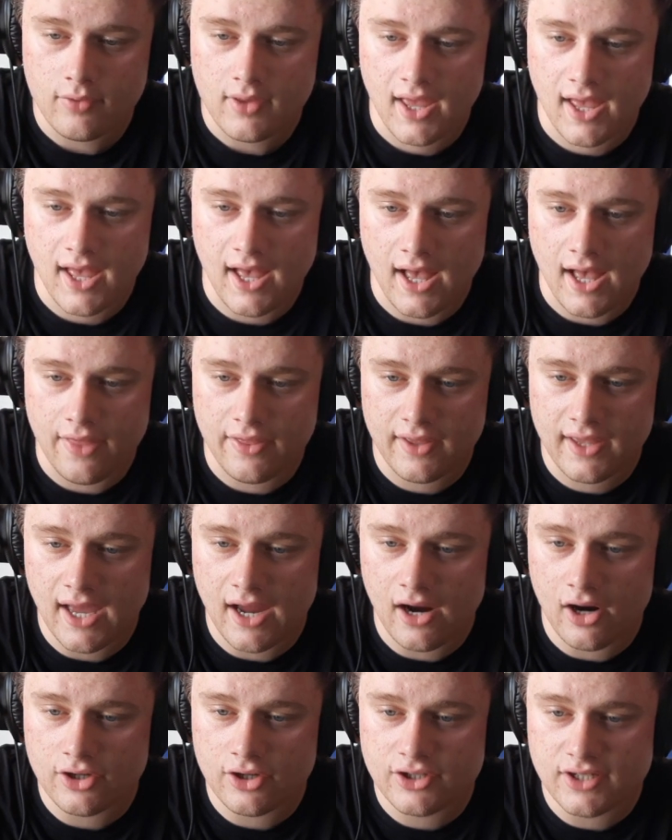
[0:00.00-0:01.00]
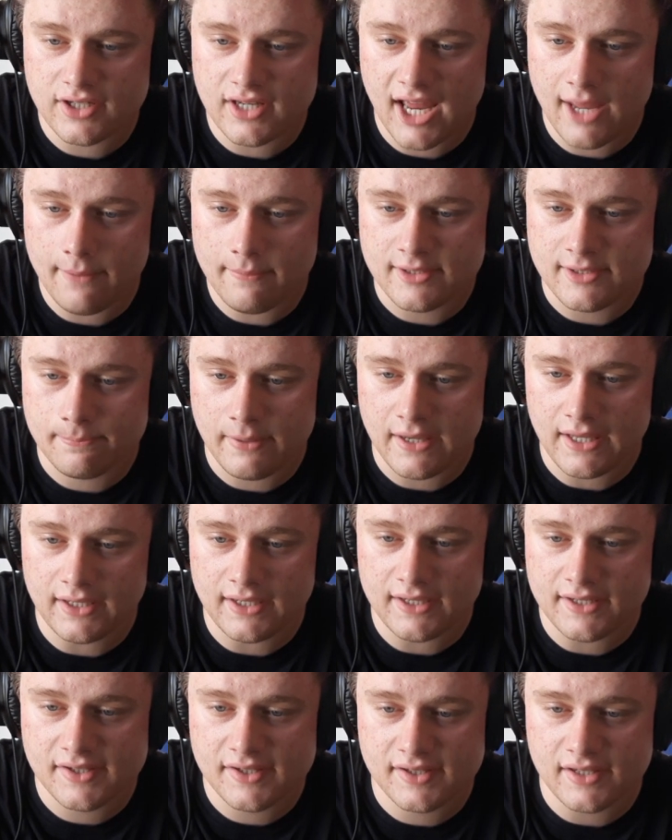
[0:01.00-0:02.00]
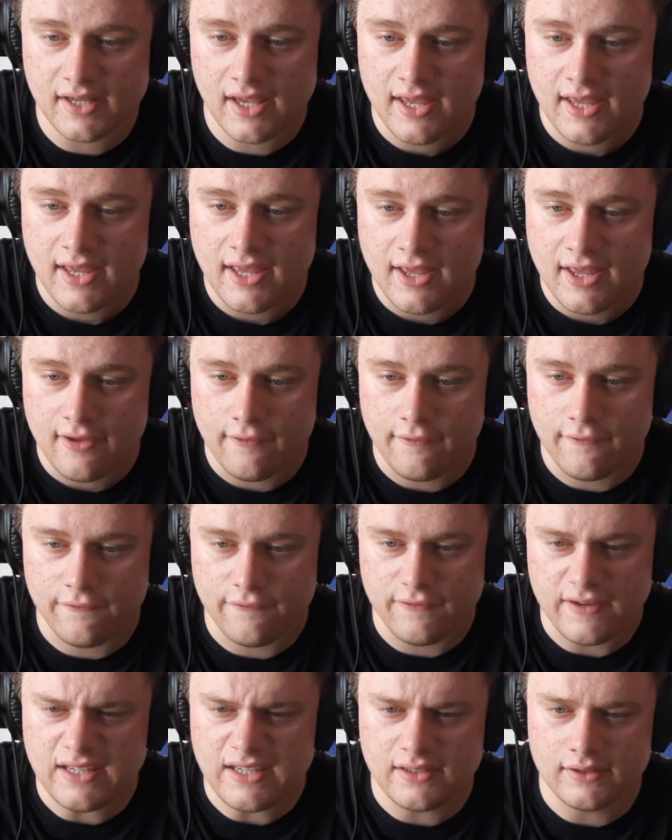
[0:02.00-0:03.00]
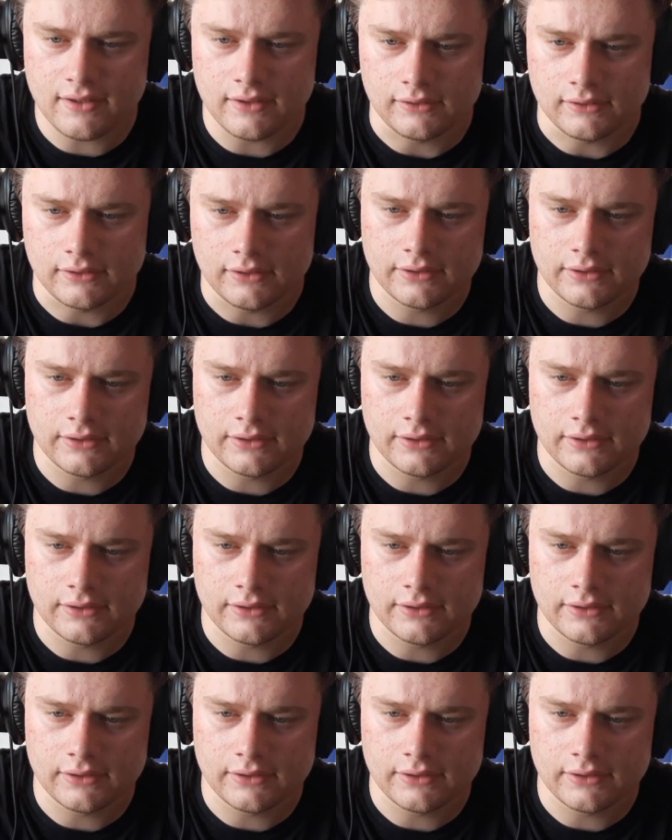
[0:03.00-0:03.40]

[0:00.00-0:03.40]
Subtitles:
The character name is Peleus Fendline,